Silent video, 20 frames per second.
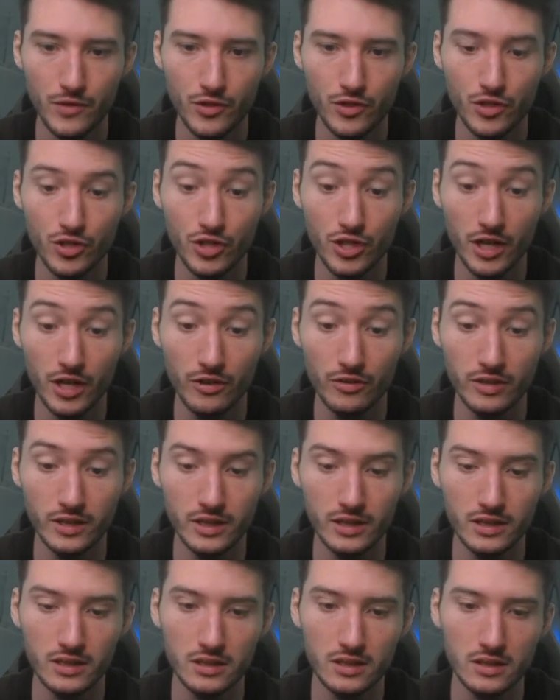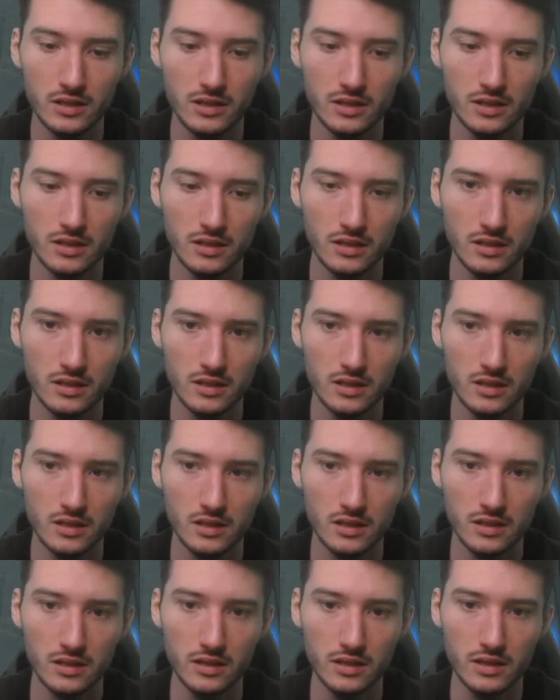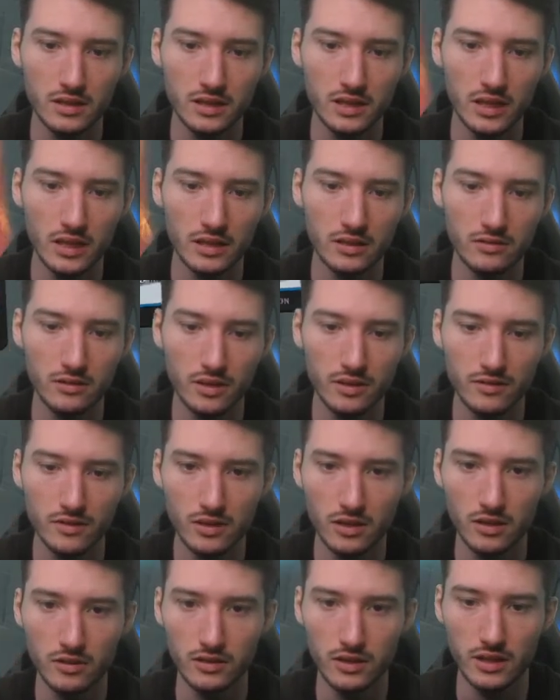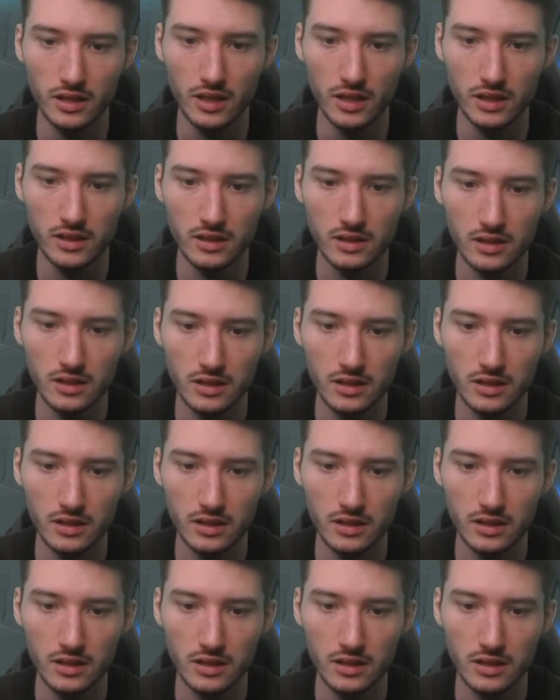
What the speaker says: Chariot. Yeah, I do have to counter that.